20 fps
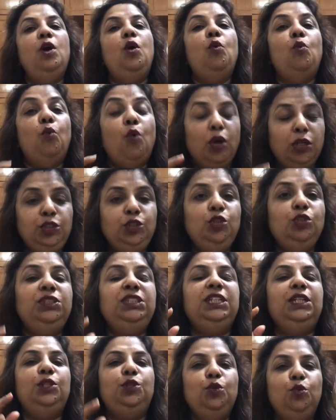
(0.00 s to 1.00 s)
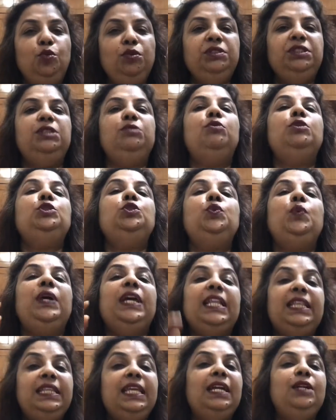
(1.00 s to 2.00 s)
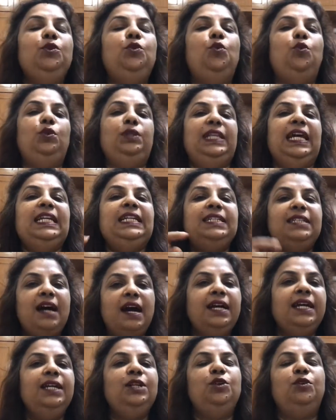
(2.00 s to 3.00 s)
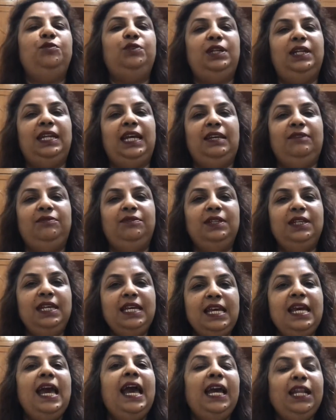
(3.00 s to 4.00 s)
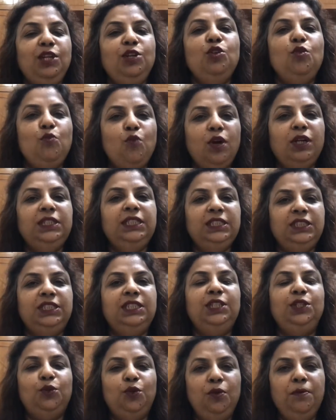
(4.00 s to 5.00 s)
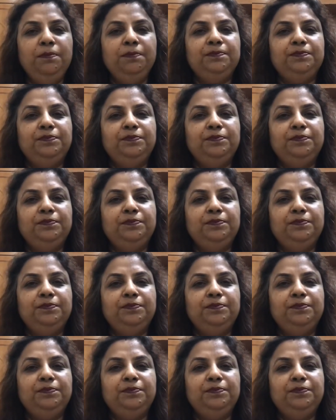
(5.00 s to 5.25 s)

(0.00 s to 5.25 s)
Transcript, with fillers: What should she do if she wants to hit that goal, that target of her life? And you know what did she do?